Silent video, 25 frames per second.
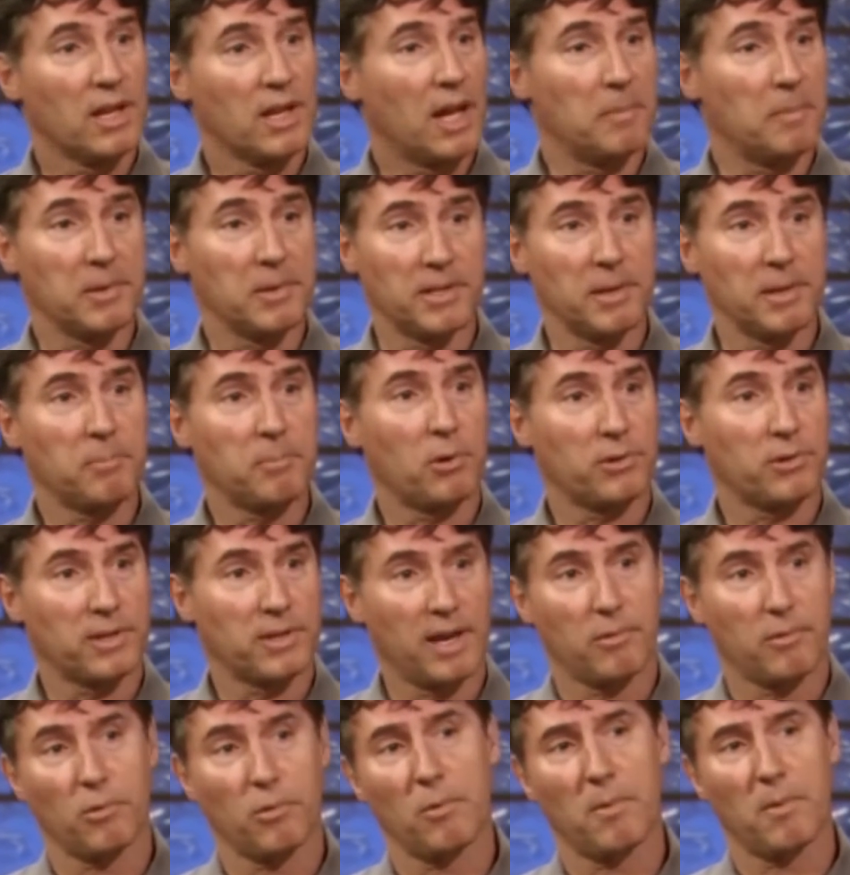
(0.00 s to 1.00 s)
I mean, they put
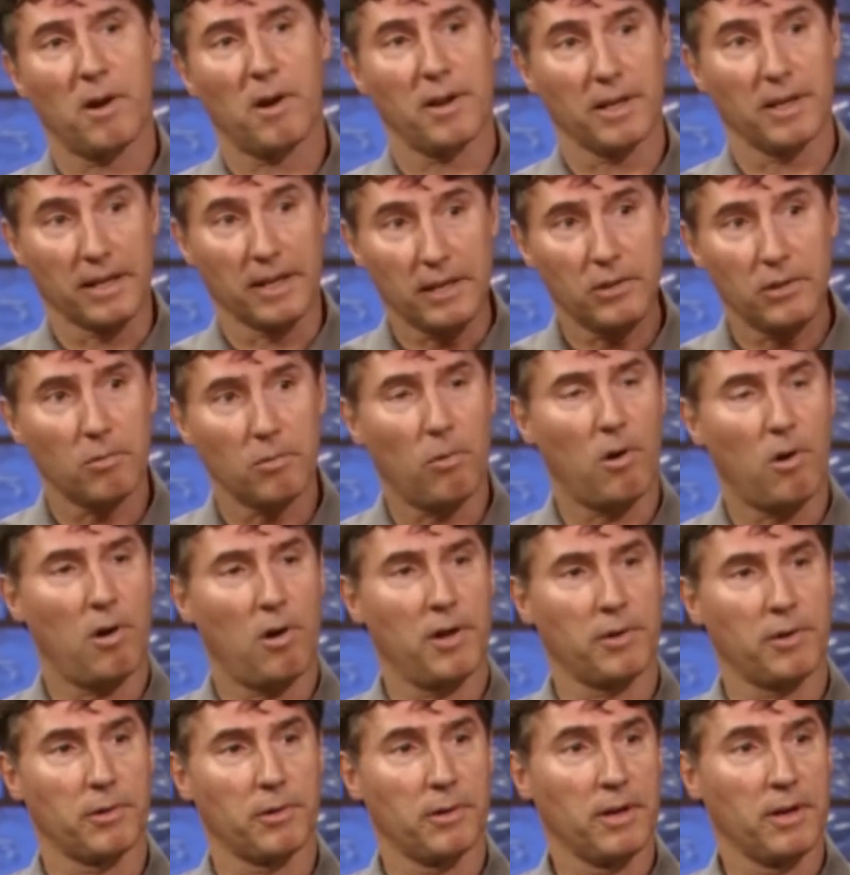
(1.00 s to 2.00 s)
that robot in the
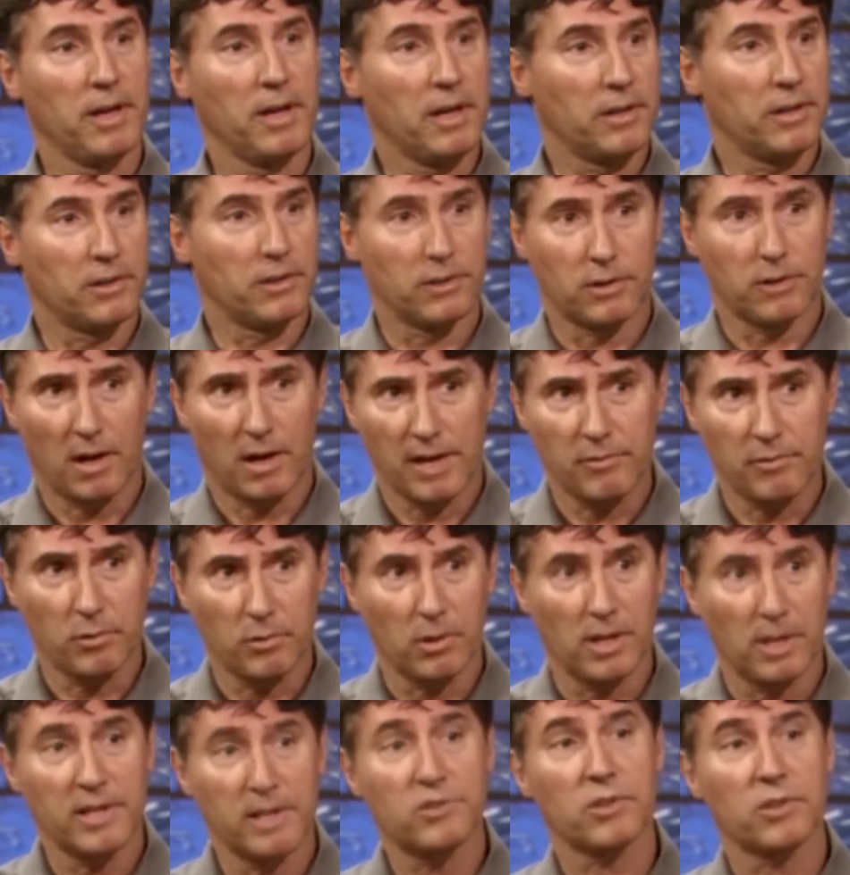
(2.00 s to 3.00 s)
water, the
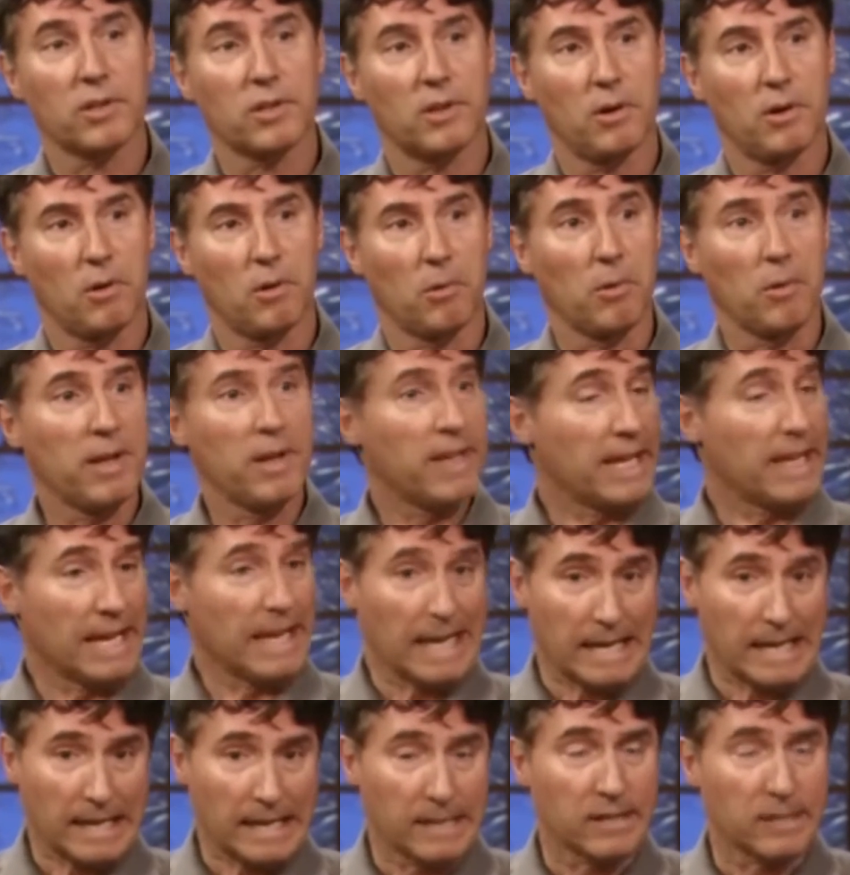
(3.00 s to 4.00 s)
diver lets it go,
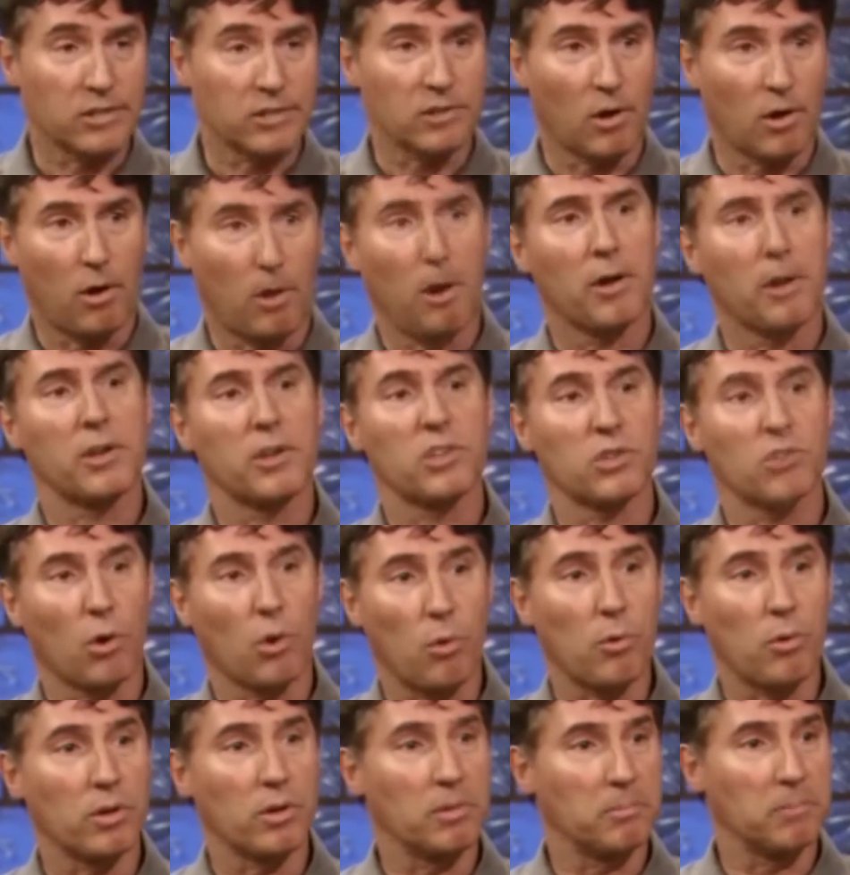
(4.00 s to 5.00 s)
and it is on its
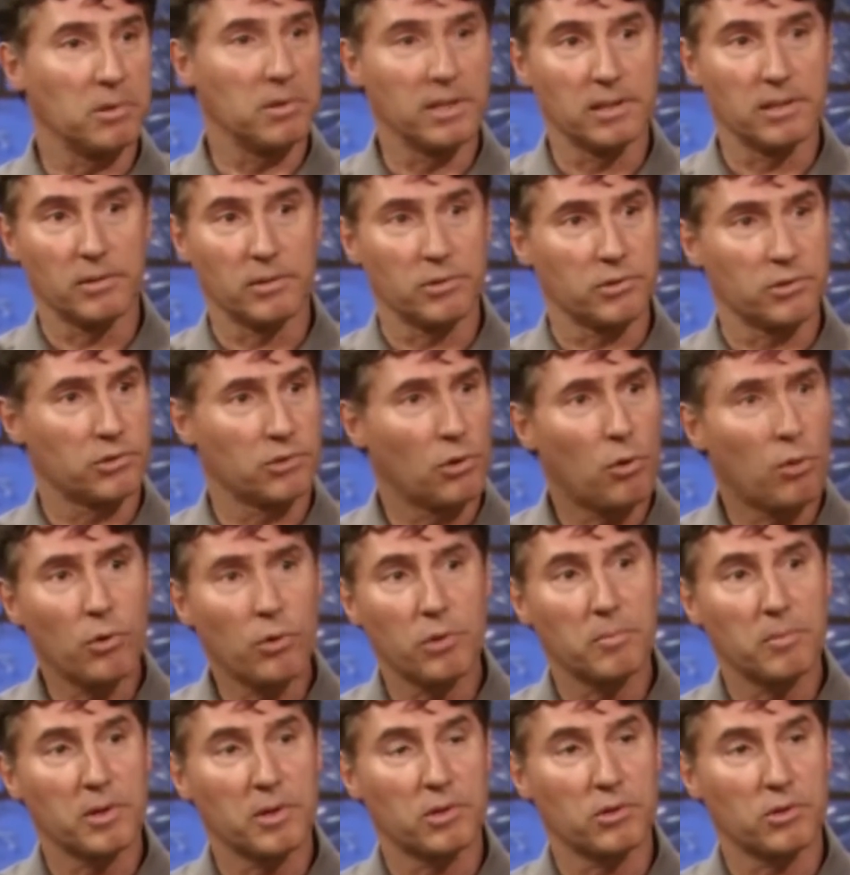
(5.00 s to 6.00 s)
own completely. There's no
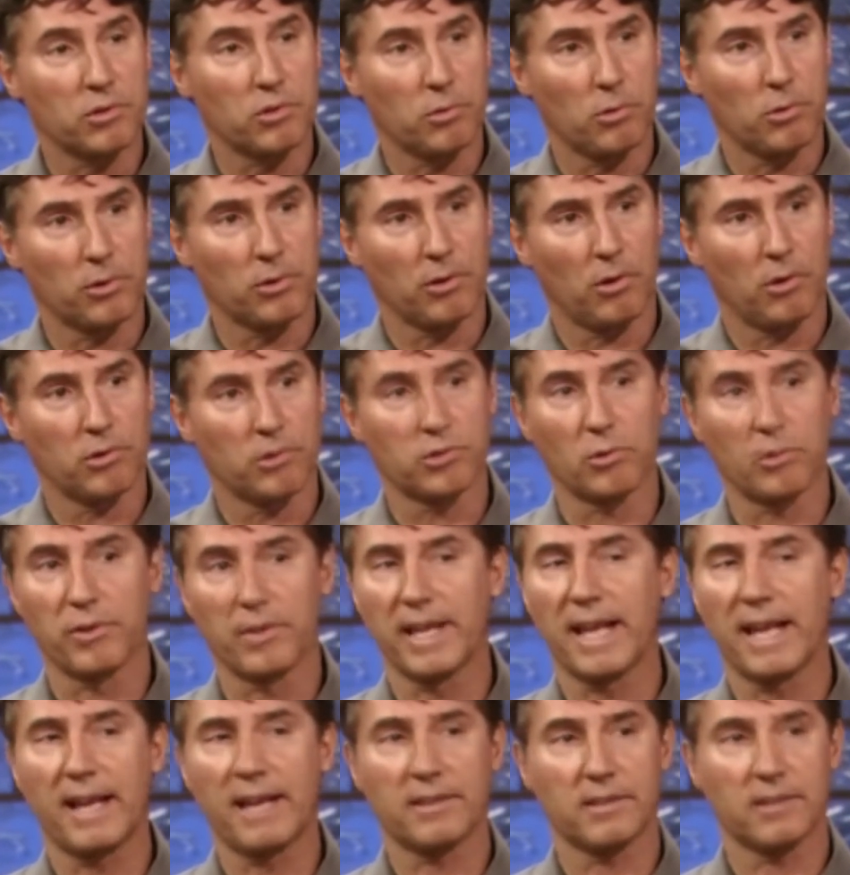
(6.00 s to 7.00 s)
human control at all. So
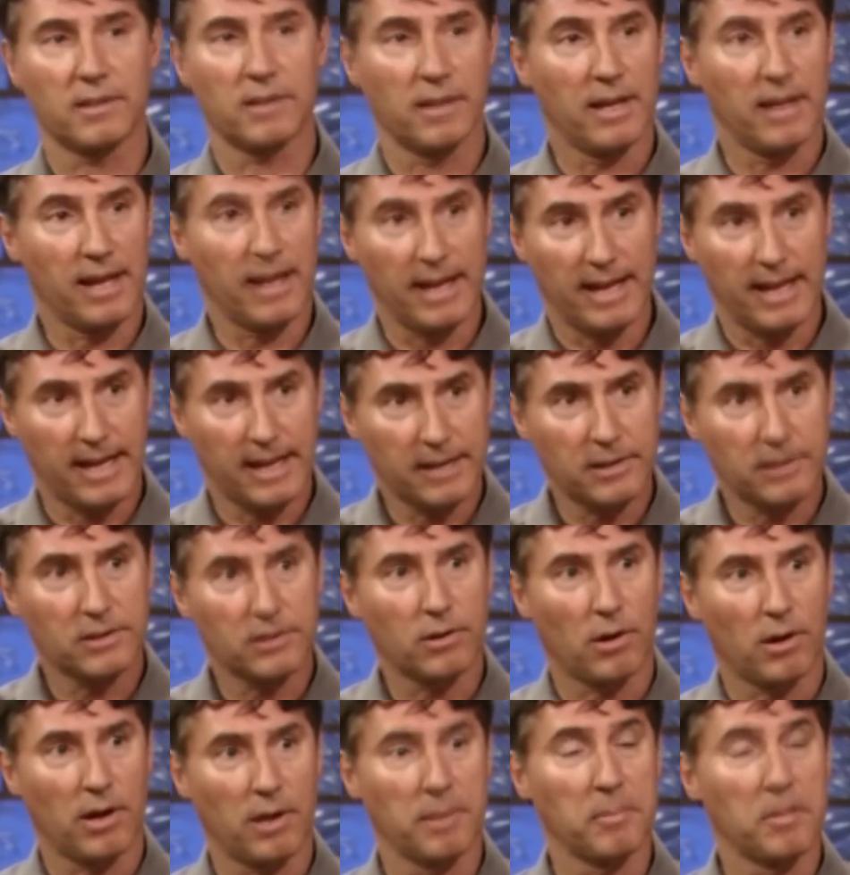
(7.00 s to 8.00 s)
they had to, ahead of
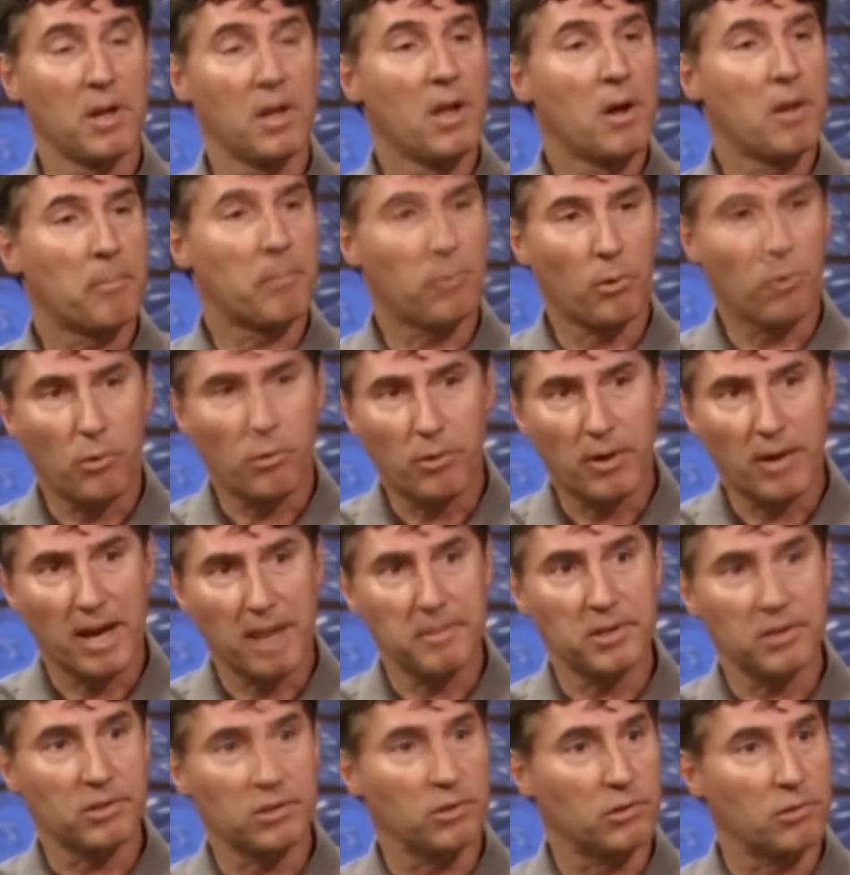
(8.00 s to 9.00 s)
time,
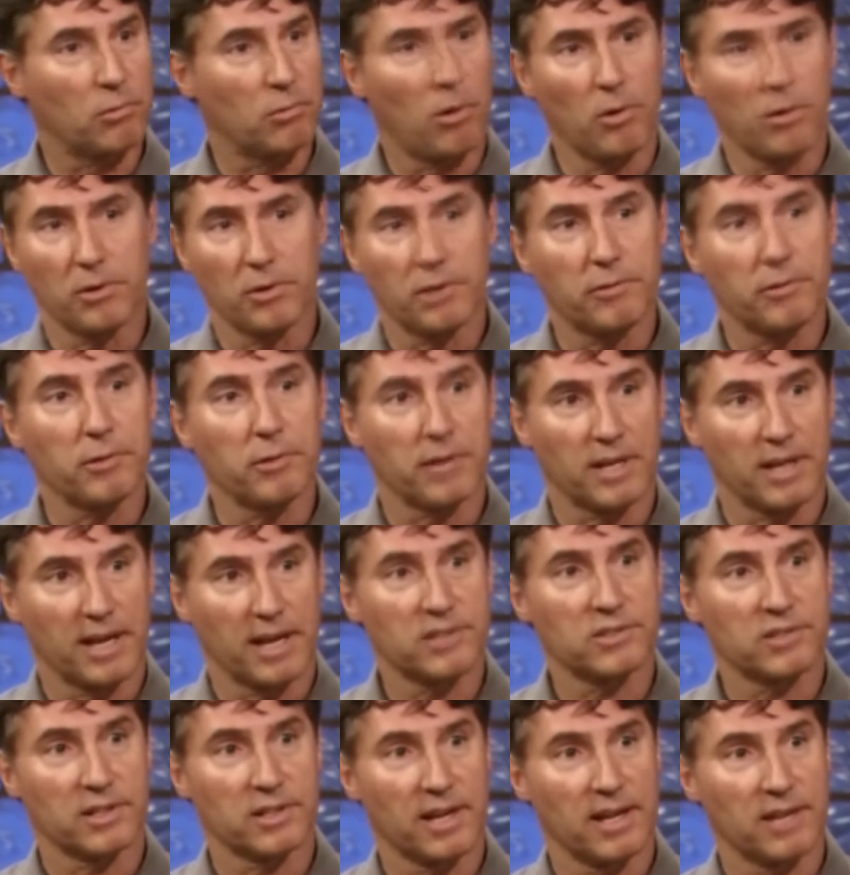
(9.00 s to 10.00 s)
program it to do all the different
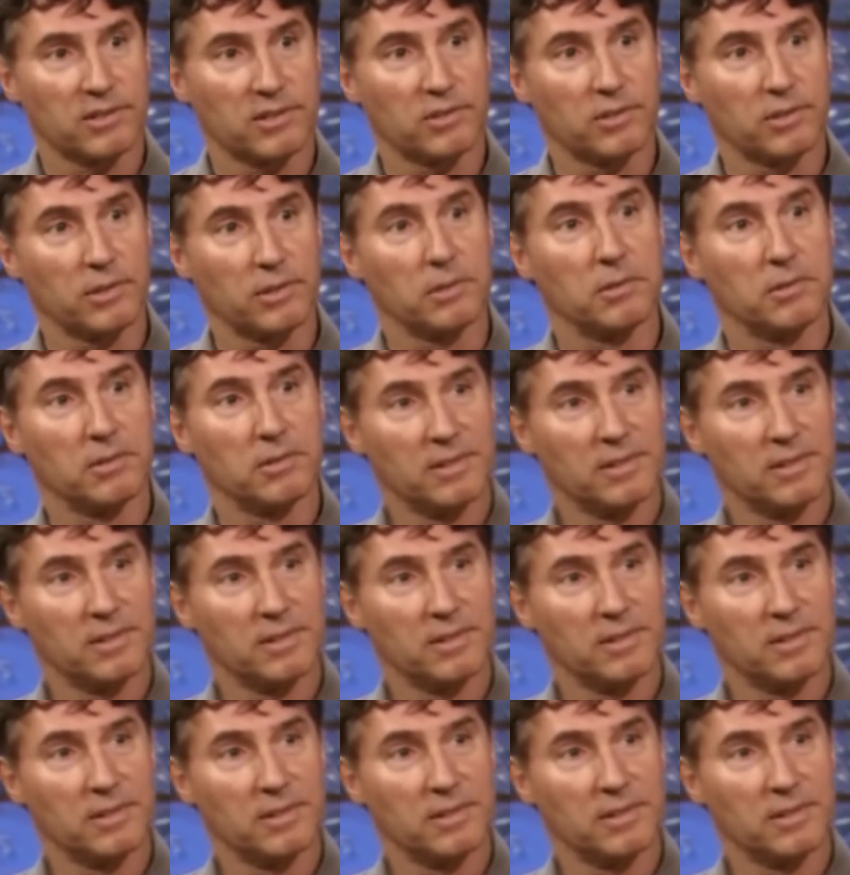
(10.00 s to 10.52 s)
tasks that it has to do.